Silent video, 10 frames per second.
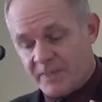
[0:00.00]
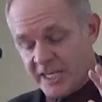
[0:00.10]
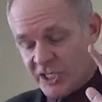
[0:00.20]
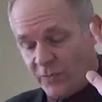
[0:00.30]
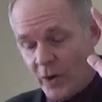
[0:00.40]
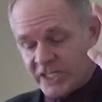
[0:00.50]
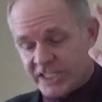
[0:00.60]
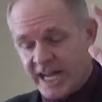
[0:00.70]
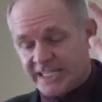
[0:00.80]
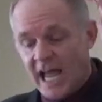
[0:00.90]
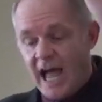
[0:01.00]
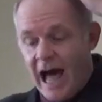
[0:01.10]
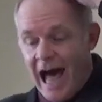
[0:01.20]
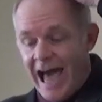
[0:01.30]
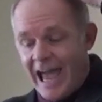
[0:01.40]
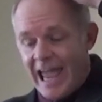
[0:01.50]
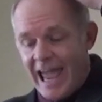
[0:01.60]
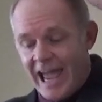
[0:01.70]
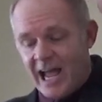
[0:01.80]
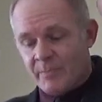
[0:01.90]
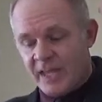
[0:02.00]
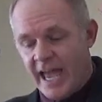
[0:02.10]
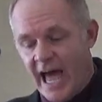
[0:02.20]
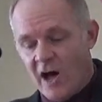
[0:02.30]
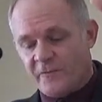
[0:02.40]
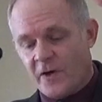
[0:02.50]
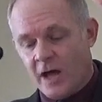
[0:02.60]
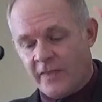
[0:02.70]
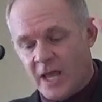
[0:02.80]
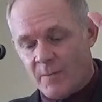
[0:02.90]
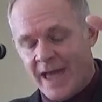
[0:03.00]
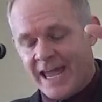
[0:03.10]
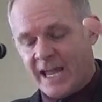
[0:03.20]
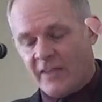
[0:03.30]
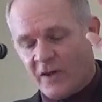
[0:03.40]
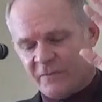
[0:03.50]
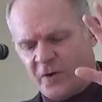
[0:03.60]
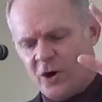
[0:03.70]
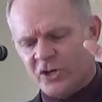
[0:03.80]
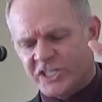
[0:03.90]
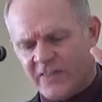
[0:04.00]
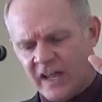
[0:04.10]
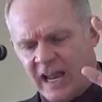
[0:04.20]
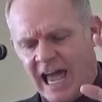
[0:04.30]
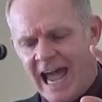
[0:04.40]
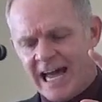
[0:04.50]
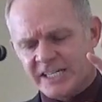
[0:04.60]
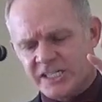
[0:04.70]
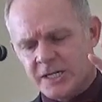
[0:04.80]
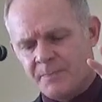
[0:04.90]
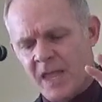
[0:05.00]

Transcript: This voice says, I am the Alpha, the Omega, the first and the last.